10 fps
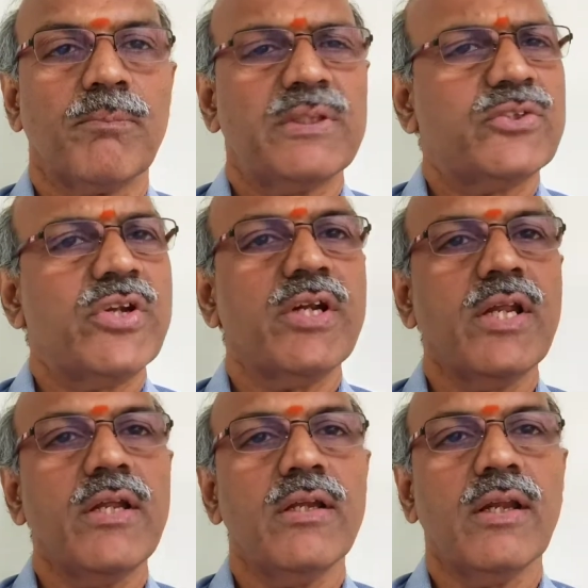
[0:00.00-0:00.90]

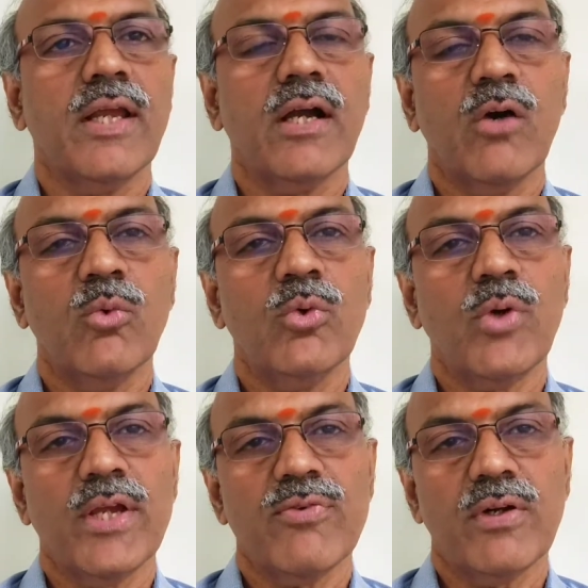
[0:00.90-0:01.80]
strictly like how you
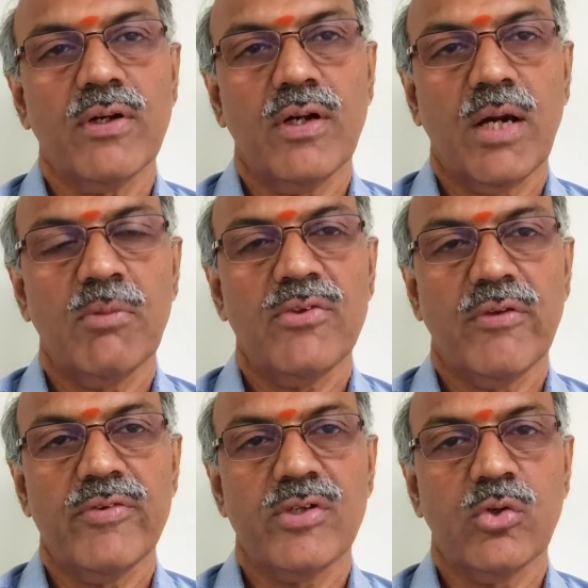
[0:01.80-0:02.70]
take for normal
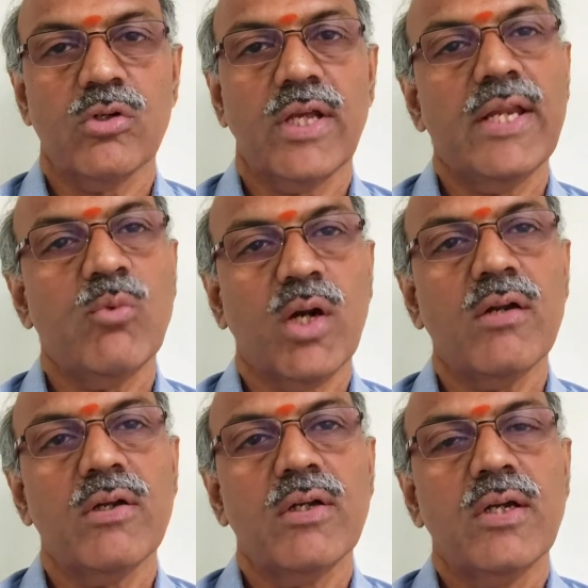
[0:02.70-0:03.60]
savings account. Any
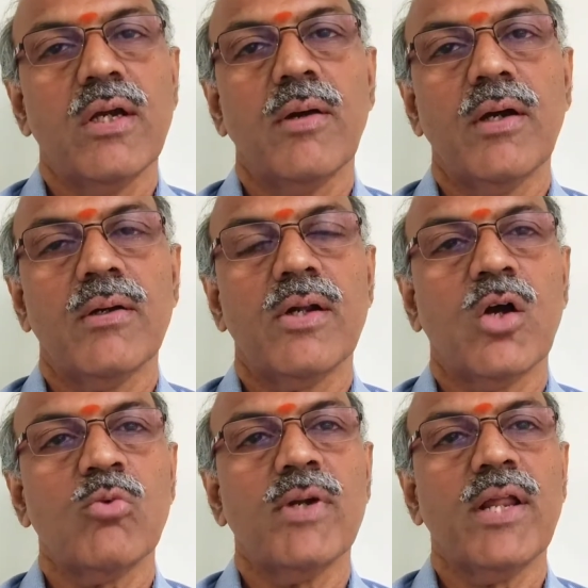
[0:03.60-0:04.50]
one
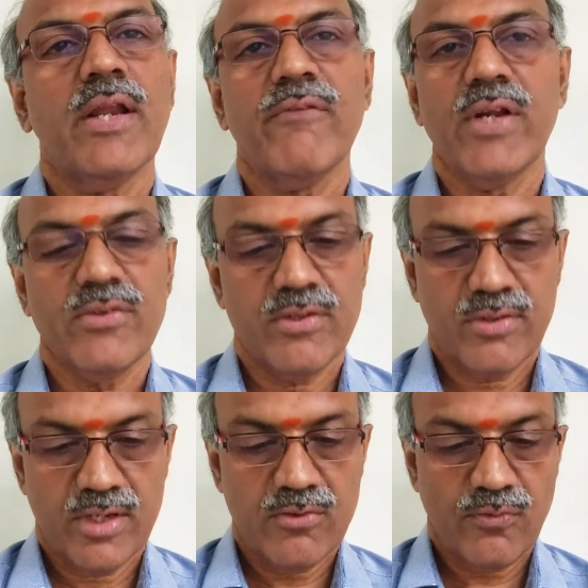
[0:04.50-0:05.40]
documentary evidence is
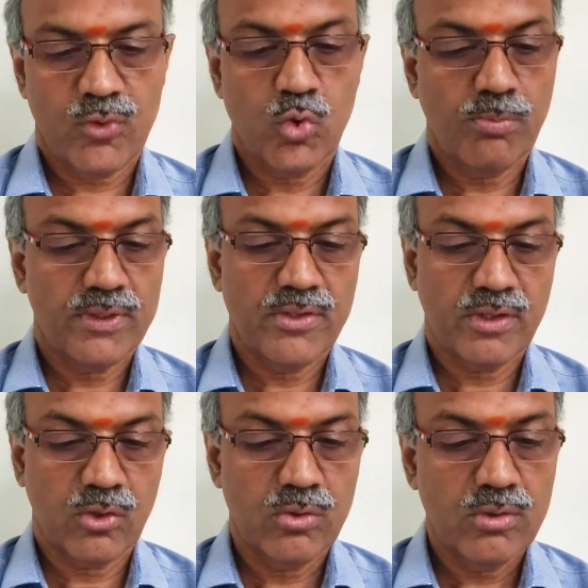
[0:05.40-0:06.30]
enough to open this
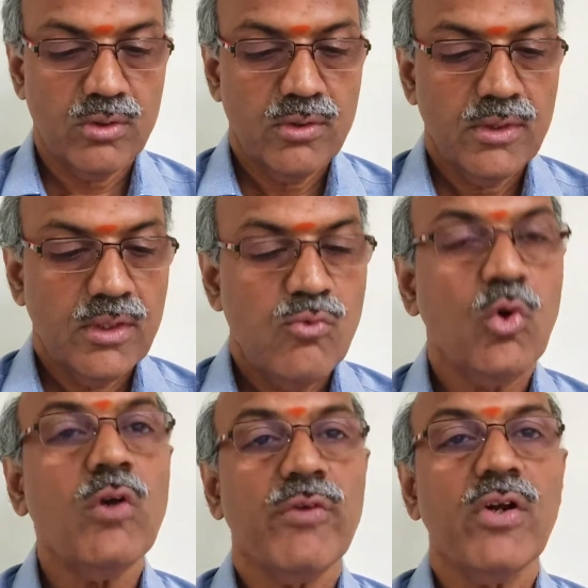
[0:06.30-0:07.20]
account.
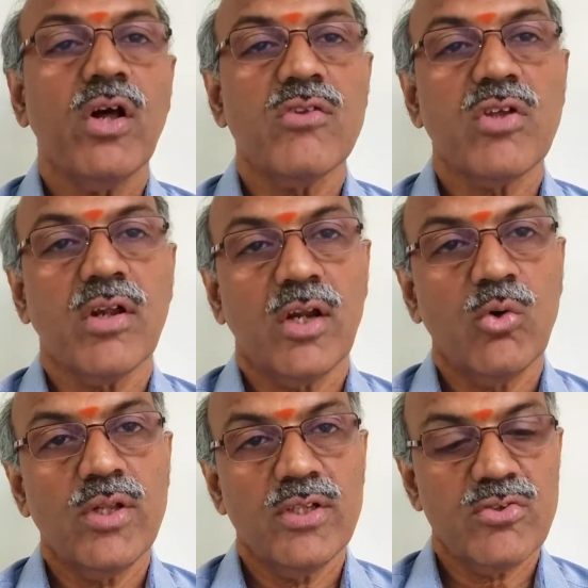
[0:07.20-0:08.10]
4 withdrawals are
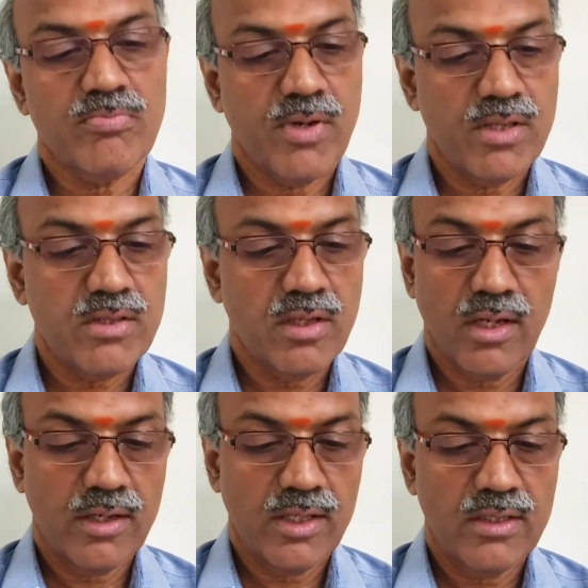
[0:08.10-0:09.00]
allowed in this month,
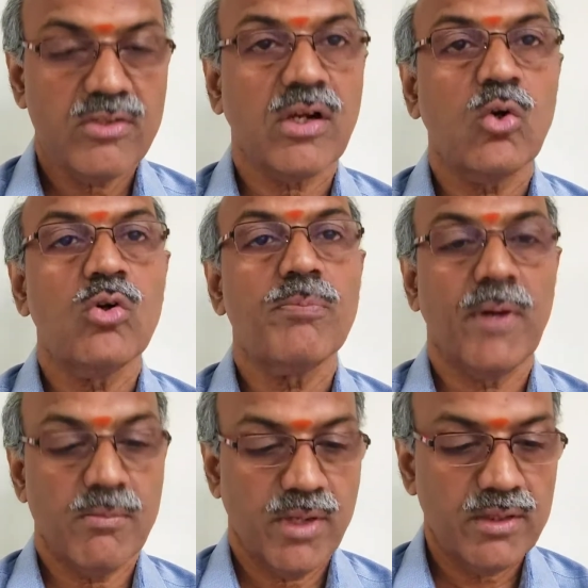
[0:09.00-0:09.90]
in this account
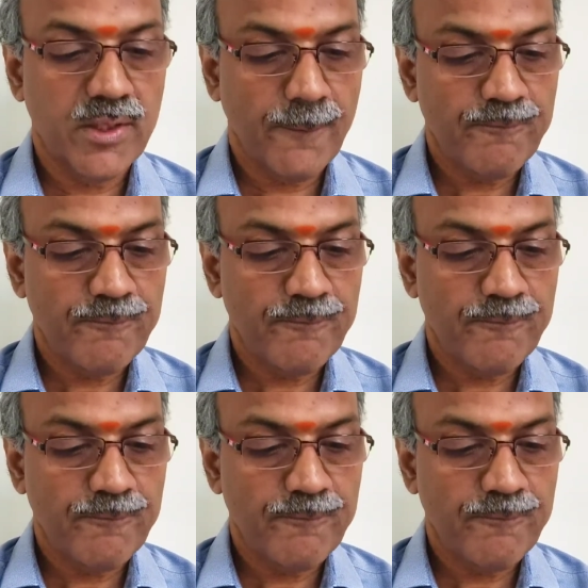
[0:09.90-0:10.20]
per month,